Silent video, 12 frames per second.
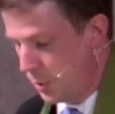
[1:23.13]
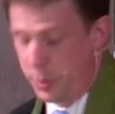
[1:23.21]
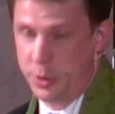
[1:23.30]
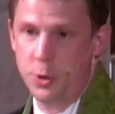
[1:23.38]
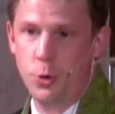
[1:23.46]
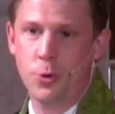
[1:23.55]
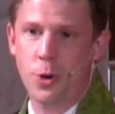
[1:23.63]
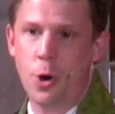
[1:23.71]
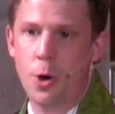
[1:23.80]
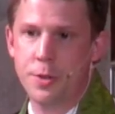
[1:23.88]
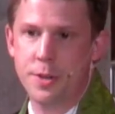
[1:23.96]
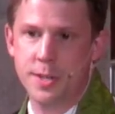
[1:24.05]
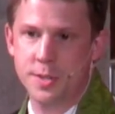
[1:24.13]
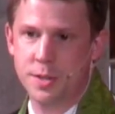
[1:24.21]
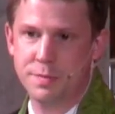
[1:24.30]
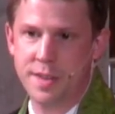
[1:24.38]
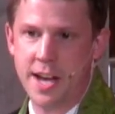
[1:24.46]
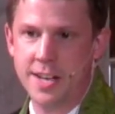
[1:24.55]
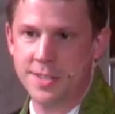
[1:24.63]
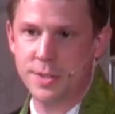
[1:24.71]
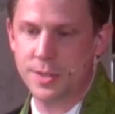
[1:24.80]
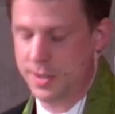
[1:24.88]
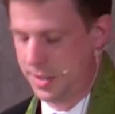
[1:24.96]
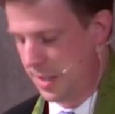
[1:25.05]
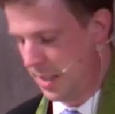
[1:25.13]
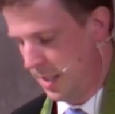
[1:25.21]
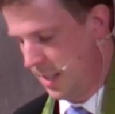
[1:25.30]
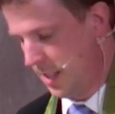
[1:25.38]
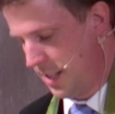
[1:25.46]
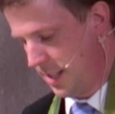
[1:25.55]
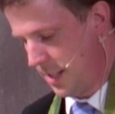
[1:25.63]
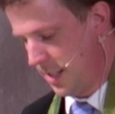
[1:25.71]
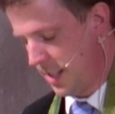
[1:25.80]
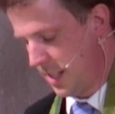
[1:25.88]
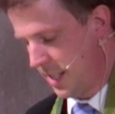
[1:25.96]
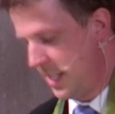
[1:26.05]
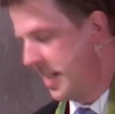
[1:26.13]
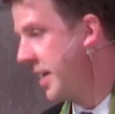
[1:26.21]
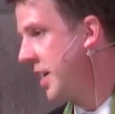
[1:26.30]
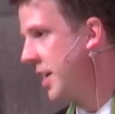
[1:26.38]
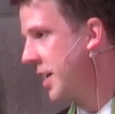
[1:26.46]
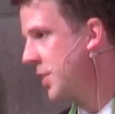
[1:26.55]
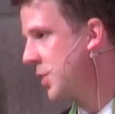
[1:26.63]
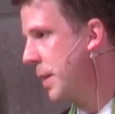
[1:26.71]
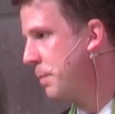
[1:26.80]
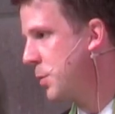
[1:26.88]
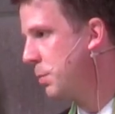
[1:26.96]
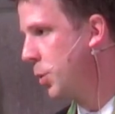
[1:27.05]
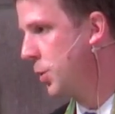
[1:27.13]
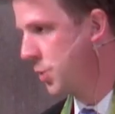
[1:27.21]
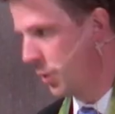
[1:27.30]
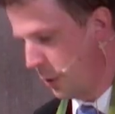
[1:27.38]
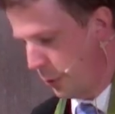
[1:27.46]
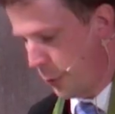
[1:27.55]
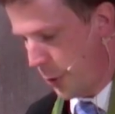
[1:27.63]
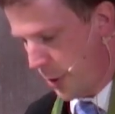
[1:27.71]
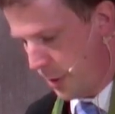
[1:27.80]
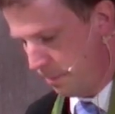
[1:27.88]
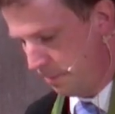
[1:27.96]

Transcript: Will you call this a fast, a day acceptable to the Lord?